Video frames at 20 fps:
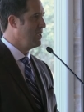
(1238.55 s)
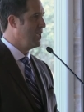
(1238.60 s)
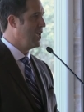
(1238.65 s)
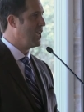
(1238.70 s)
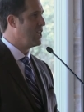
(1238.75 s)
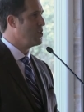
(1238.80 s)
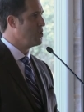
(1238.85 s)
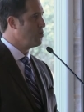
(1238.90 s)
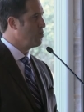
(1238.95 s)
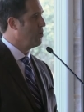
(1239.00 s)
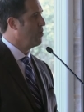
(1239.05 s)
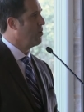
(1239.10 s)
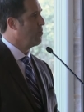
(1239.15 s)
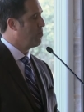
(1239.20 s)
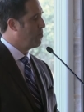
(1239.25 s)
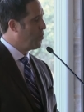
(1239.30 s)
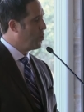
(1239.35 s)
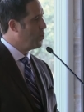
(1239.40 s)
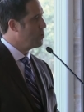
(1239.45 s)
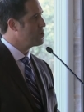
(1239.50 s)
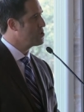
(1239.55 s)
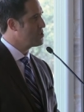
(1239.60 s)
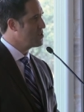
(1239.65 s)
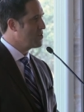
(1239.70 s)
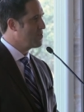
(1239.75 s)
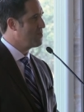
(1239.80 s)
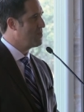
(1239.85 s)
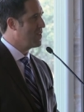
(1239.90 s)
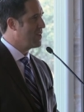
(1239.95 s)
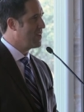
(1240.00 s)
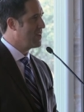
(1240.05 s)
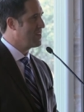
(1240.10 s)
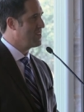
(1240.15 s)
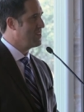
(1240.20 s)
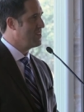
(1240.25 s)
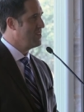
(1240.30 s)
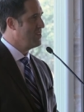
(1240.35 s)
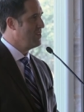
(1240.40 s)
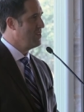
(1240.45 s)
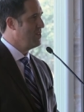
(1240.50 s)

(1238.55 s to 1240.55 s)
and you are a portion of that